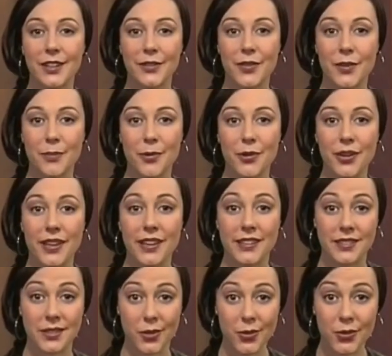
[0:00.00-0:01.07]
if the pudding
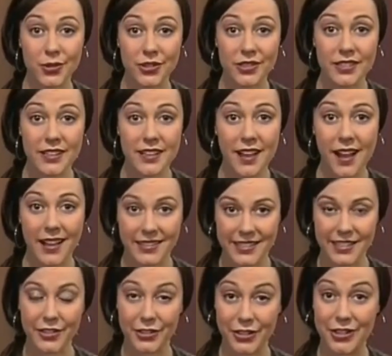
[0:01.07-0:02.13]
is good
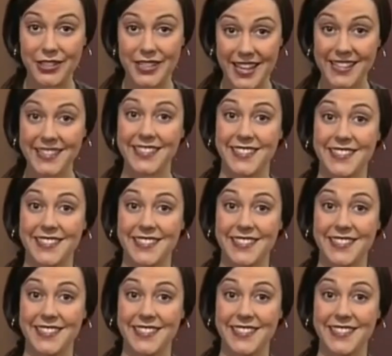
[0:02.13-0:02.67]
until you taste